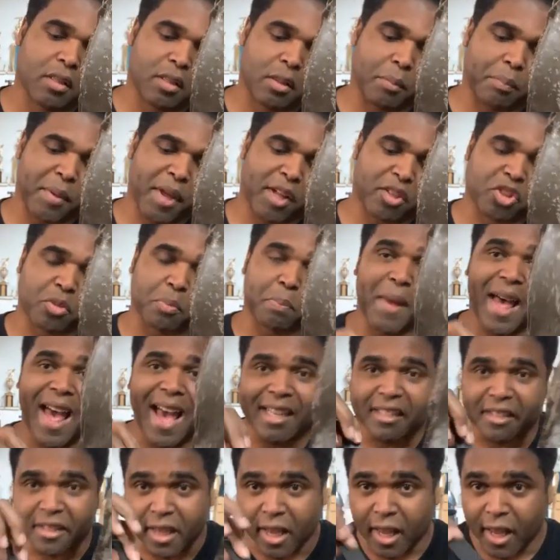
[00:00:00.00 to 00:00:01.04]
the belt's
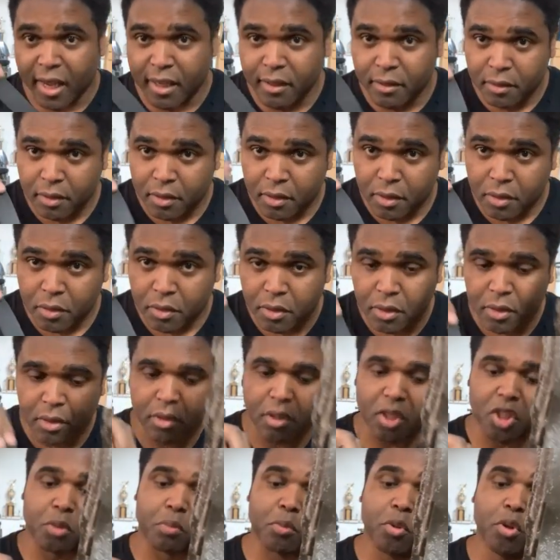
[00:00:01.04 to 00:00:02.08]
backside,
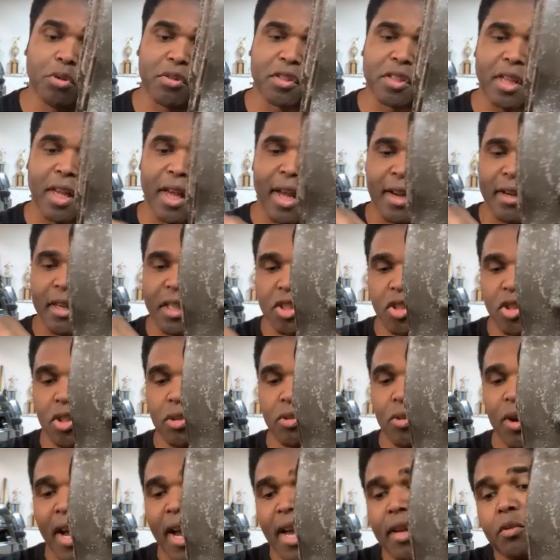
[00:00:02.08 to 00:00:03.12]
the smooth side, is
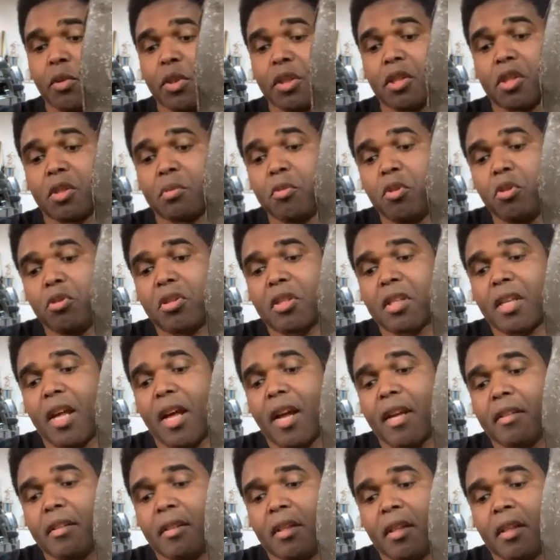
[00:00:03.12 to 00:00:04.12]
gonna ride with the smooth side.